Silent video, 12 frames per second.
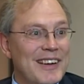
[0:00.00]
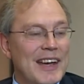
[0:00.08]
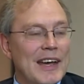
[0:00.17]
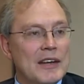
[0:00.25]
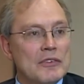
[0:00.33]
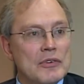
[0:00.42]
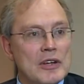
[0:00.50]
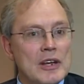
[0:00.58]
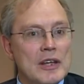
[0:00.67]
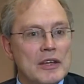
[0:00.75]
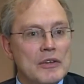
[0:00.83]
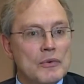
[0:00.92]
And
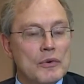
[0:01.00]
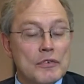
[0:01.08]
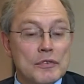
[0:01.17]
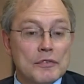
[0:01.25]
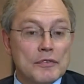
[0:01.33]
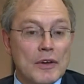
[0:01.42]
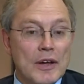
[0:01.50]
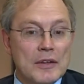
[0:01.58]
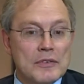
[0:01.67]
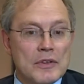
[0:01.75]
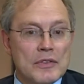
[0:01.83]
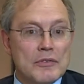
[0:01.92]
really, you often
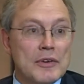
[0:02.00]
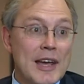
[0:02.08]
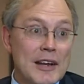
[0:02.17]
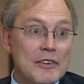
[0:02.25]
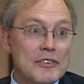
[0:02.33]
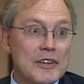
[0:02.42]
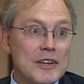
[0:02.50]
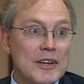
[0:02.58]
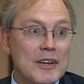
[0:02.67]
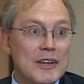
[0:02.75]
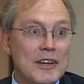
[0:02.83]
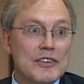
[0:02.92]
find that the
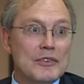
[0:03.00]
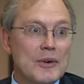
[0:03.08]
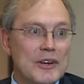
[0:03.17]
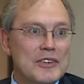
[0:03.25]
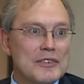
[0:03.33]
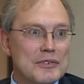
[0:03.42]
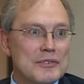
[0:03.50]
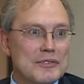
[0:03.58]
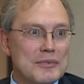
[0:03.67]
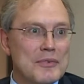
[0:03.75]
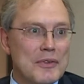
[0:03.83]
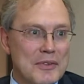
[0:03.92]
reality is quite different
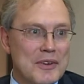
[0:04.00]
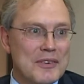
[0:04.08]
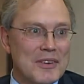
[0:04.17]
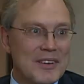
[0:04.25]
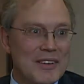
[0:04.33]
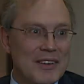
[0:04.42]
from the theory.